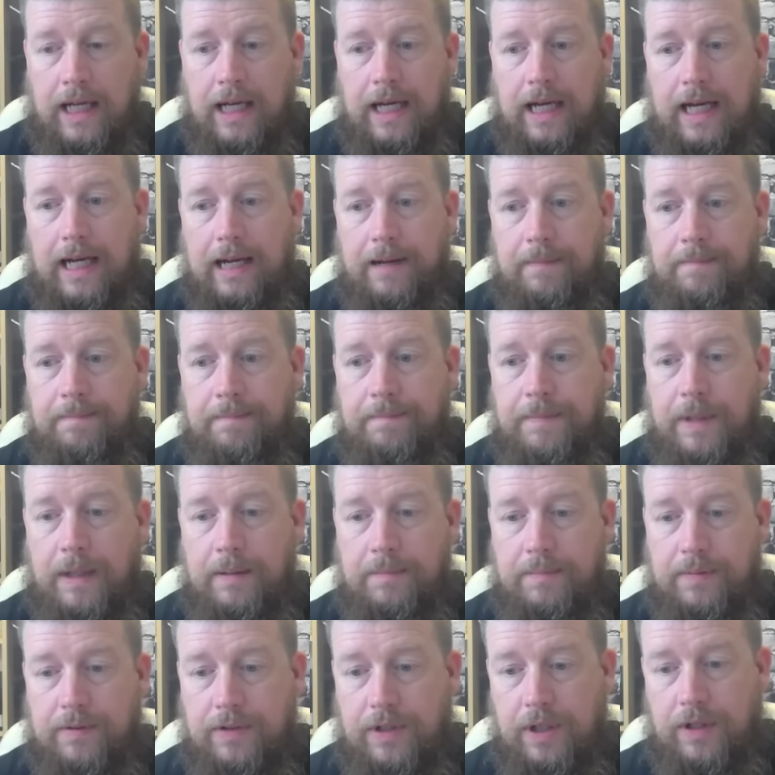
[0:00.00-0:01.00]
by
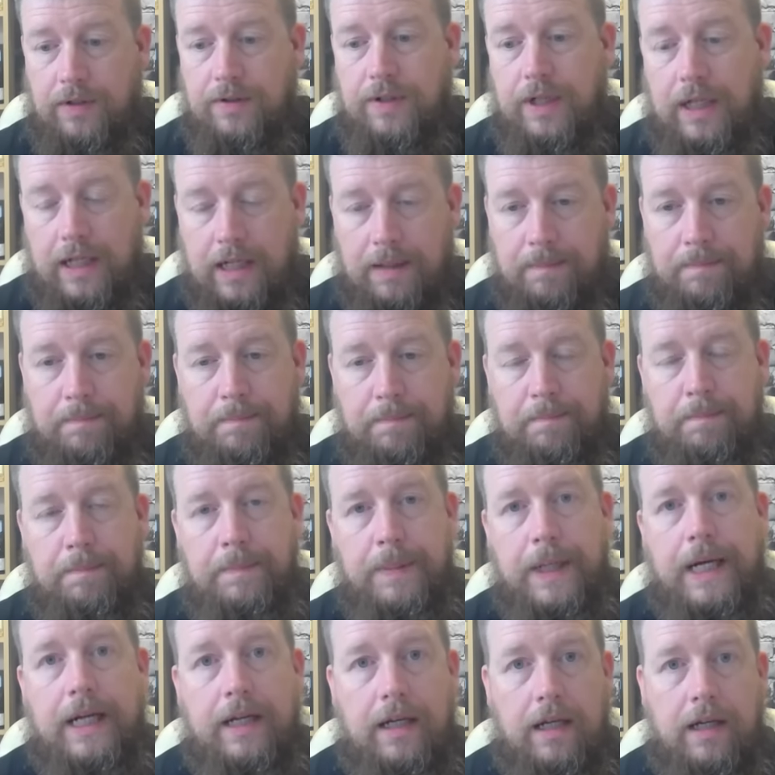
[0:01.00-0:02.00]
producing a
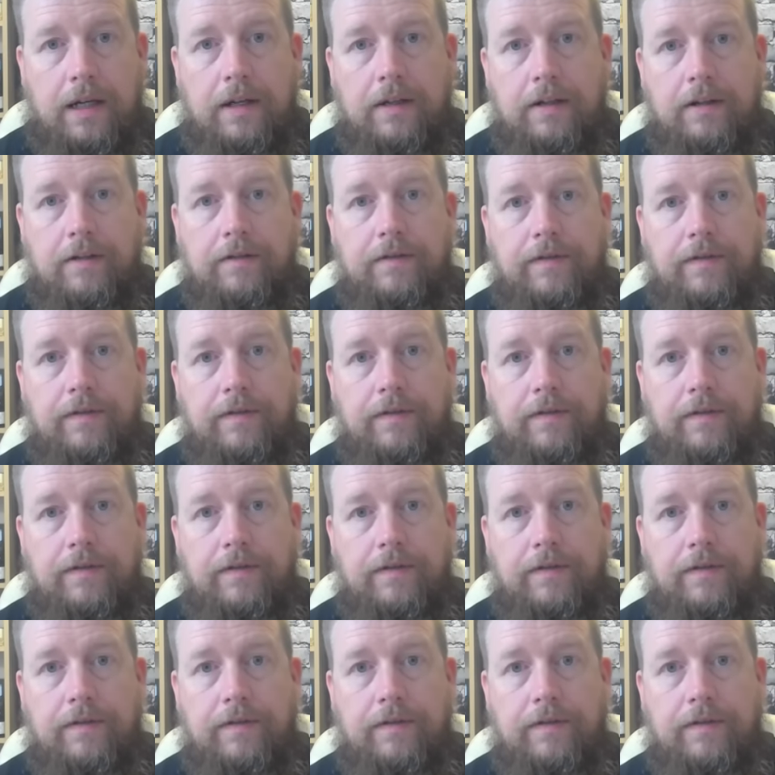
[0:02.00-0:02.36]
buttload